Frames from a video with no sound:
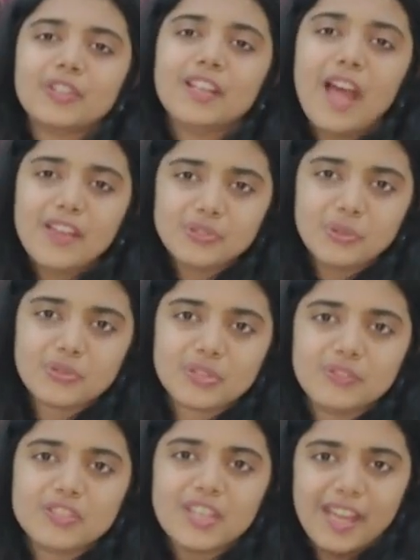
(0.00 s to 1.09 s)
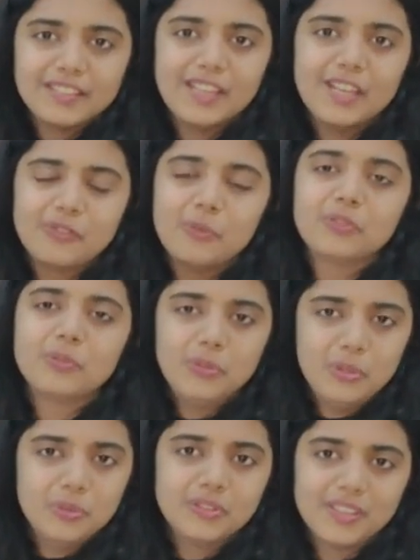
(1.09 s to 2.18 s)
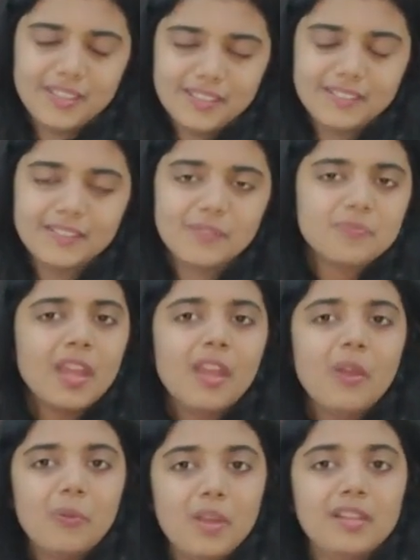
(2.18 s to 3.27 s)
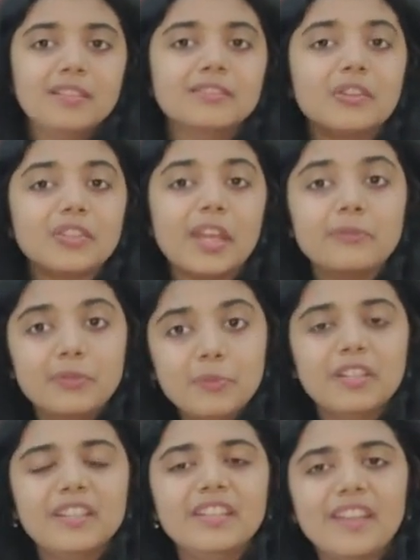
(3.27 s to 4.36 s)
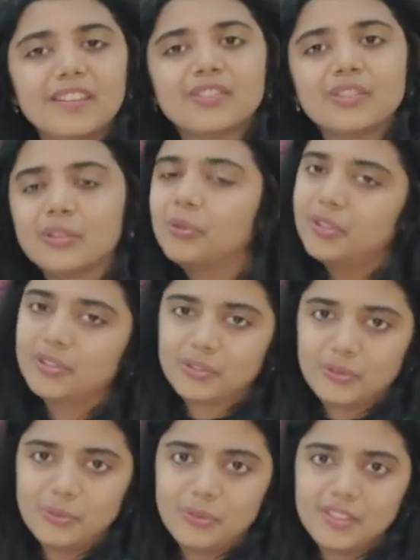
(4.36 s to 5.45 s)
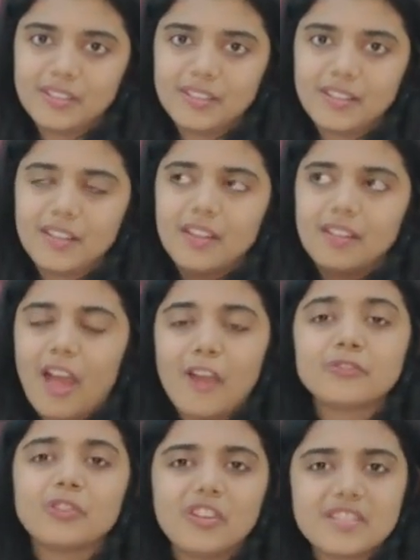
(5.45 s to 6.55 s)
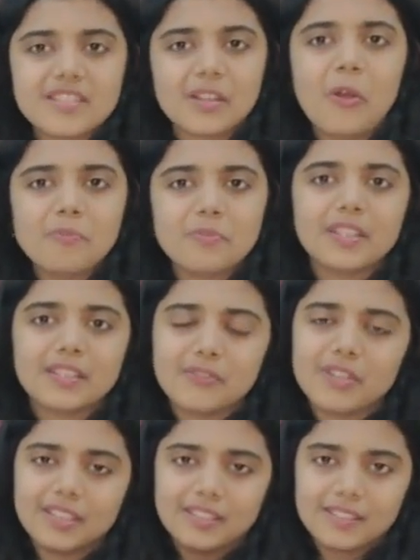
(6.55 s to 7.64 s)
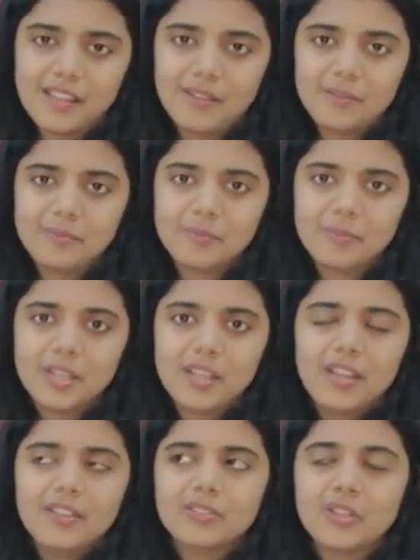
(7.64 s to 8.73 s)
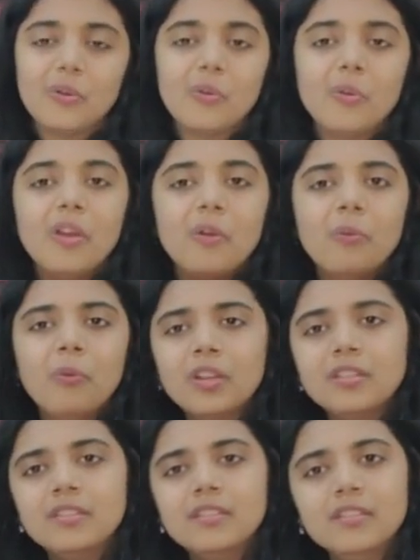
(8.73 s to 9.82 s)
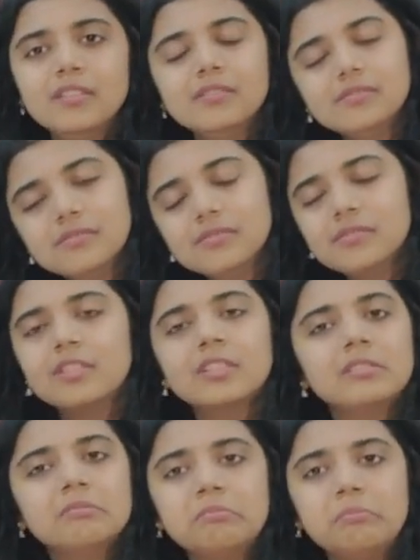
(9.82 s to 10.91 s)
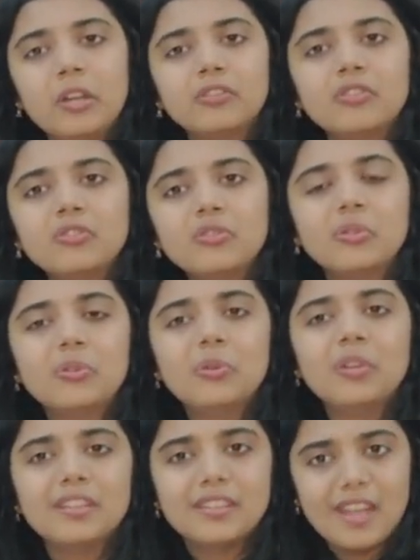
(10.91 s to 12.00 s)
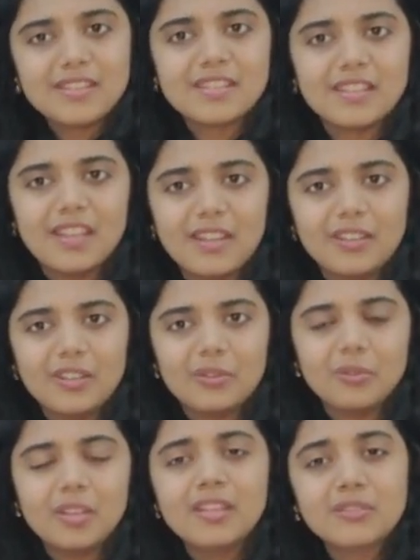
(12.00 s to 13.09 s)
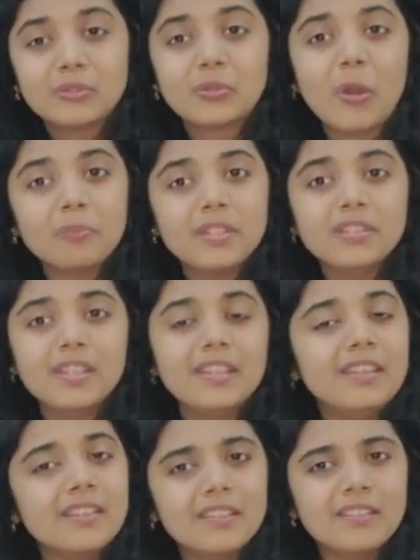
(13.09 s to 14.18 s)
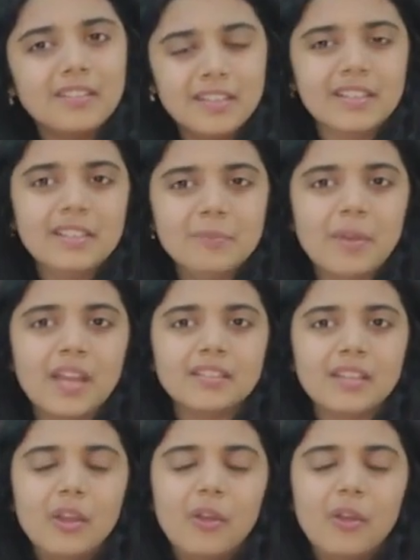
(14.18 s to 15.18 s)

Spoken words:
the last question which I get from the viewers is, well, not everybody gets the good score. After all, it's a competitive exam. So, what the person should do in that scenario? Is dropping the year really bad?